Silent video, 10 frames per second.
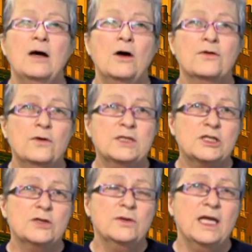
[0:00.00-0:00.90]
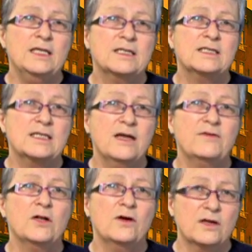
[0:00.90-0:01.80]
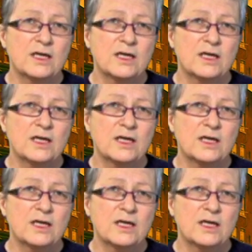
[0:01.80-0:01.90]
although it's too late to save the long